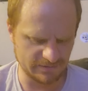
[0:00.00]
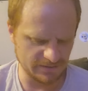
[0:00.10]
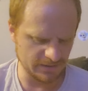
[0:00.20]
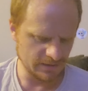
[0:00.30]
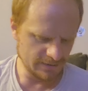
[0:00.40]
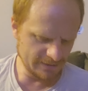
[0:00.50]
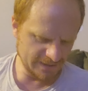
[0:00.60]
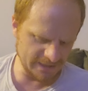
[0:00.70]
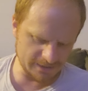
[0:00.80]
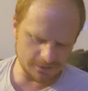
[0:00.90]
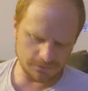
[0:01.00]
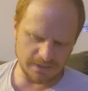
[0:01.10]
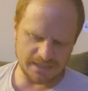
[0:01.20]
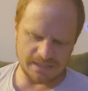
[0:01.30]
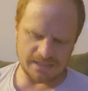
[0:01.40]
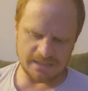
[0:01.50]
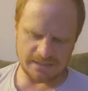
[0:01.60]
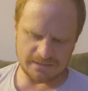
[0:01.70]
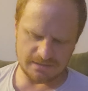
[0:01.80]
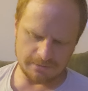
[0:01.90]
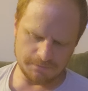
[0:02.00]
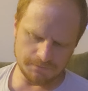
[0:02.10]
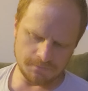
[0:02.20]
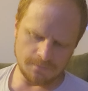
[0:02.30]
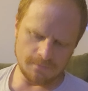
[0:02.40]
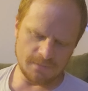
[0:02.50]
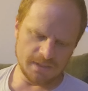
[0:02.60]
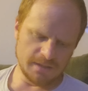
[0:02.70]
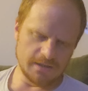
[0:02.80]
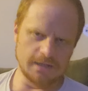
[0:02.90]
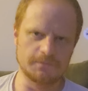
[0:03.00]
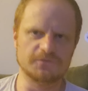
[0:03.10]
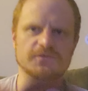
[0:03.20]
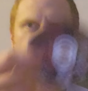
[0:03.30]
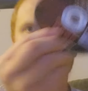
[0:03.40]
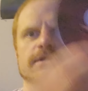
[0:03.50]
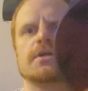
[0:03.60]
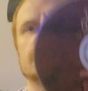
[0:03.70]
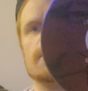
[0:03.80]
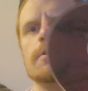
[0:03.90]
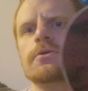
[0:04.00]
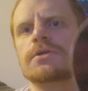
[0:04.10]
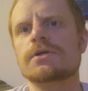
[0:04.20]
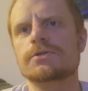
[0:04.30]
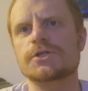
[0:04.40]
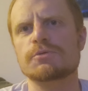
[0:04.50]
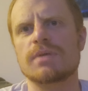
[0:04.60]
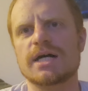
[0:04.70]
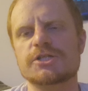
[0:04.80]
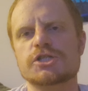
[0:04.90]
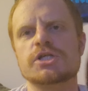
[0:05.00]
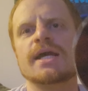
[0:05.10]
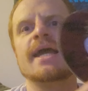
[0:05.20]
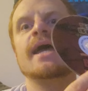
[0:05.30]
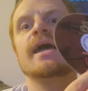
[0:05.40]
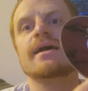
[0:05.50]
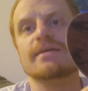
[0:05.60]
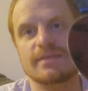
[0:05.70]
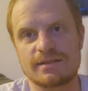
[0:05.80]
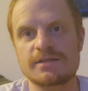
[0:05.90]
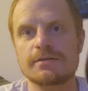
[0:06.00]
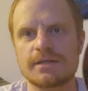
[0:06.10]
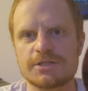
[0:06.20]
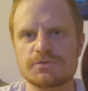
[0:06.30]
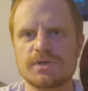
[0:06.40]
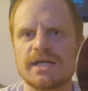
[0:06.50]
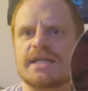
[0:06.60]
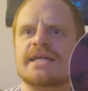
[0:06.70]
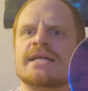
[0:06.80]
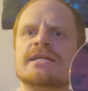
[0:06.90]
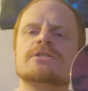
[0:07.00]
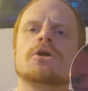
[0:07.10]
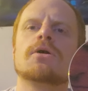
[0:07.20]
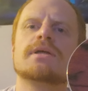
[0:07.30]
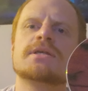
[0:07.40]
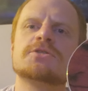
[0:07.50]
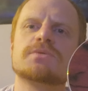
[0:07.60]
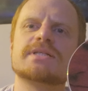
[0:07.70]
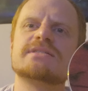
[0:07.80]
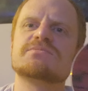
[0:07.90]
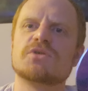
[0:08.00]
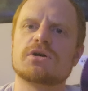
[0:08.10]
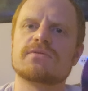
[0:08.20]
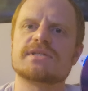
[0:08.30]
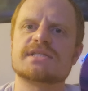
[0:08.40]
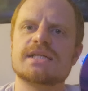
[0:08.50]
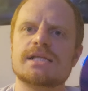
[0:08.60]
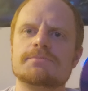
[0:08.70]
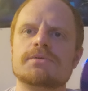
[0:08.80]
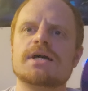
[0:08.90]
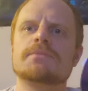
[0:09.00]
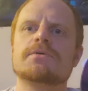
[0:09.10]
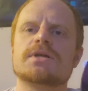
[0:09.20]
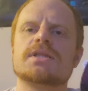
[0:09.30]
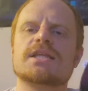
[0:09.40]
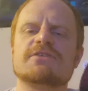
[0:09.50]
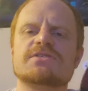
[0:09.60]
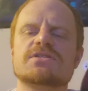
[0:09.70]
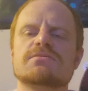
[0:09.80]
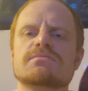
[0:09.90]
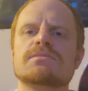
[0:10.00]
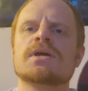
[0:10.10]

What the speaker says: and it was like, it's okay, I guess. Number 4, The Girl Who Knew Too Much. This one's more of a silly plot, but it left to the